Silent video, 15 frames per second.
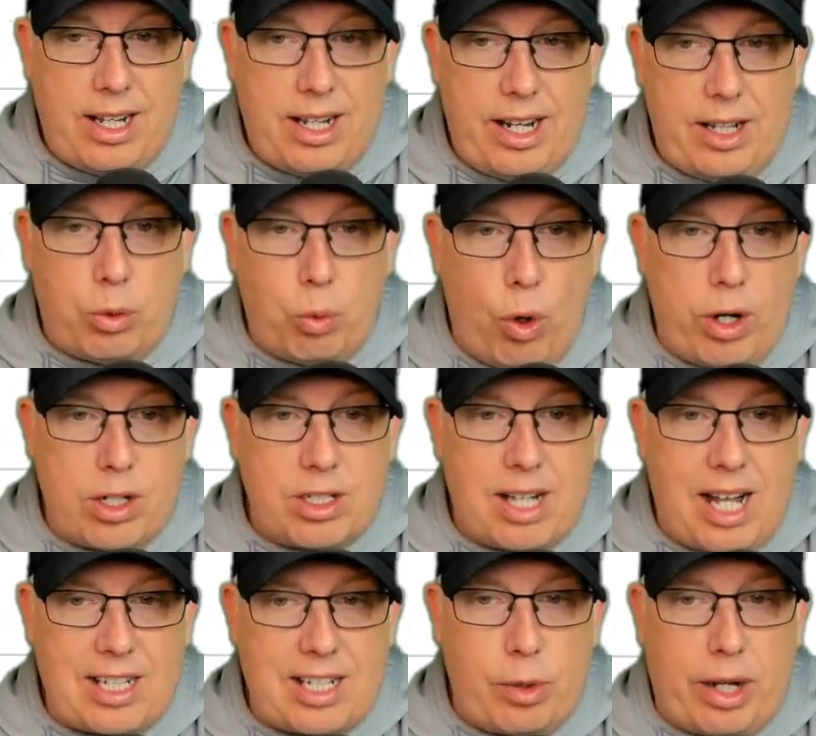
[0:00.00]
And the Warriors'
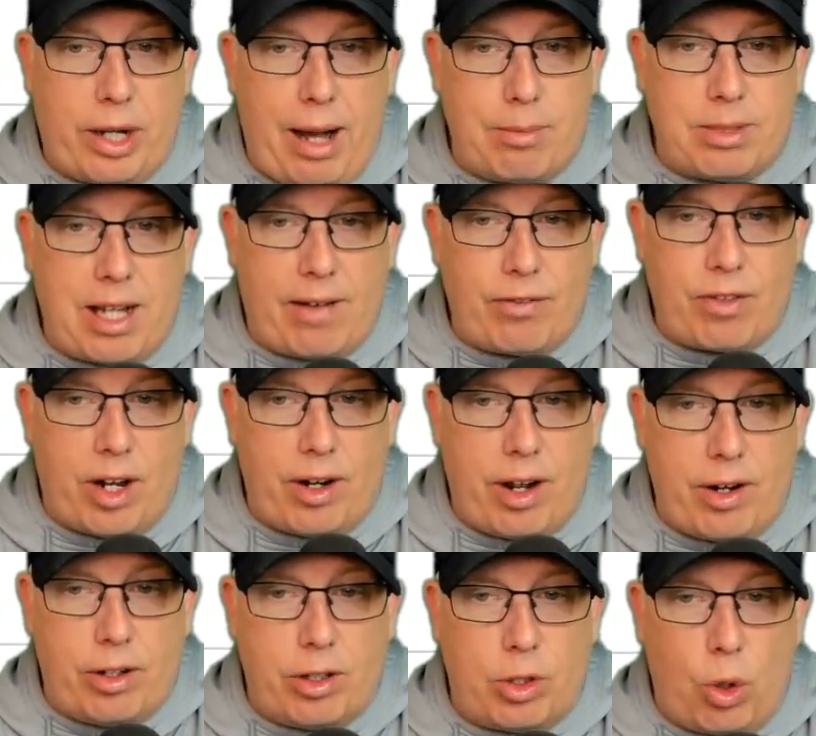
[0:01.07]
last three games have gone
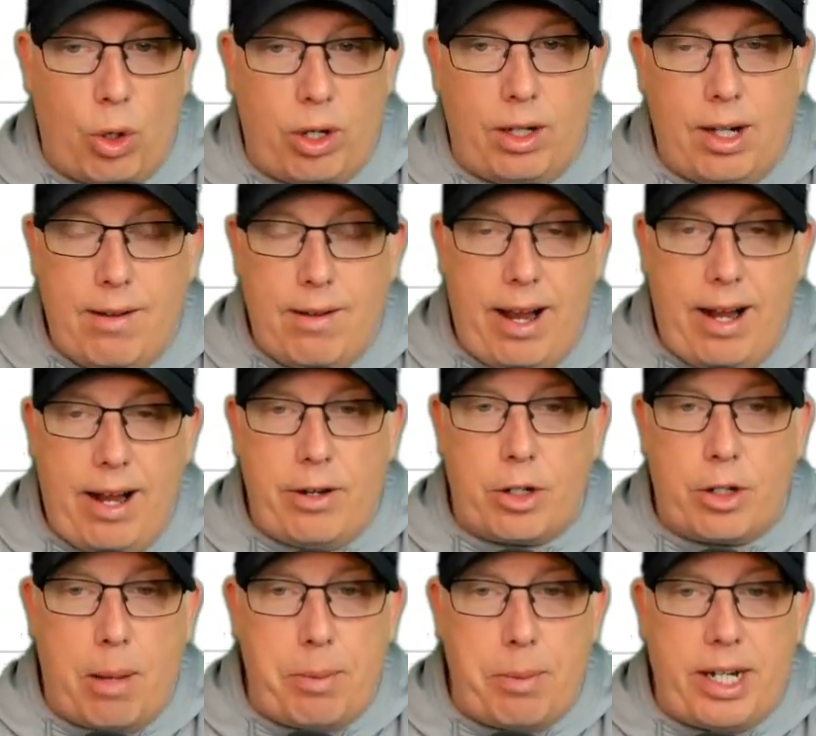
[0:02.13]
under the total, and
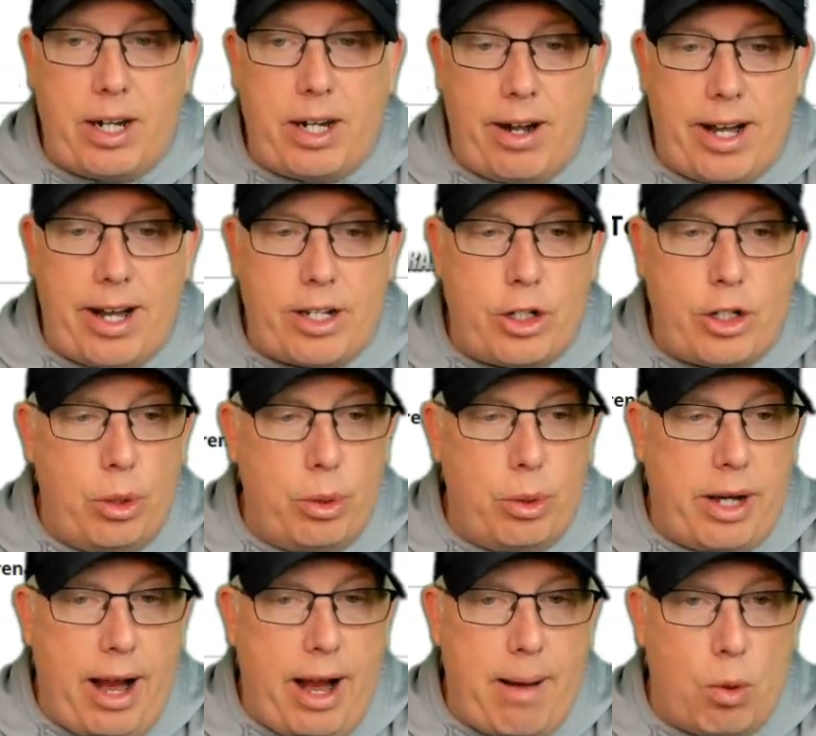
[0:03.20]
they're coming in on a
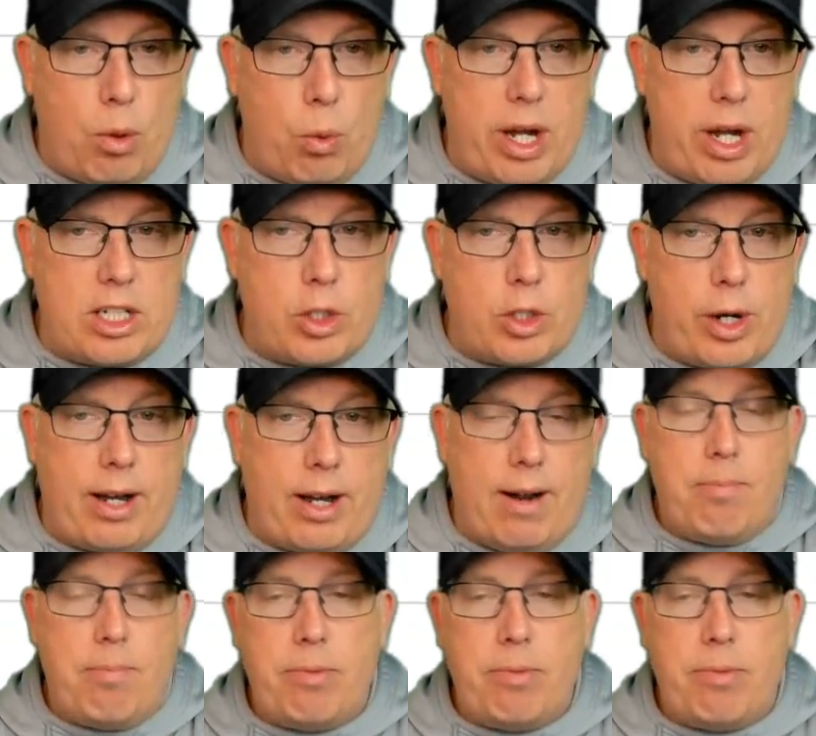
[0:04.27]
two-game winning streak.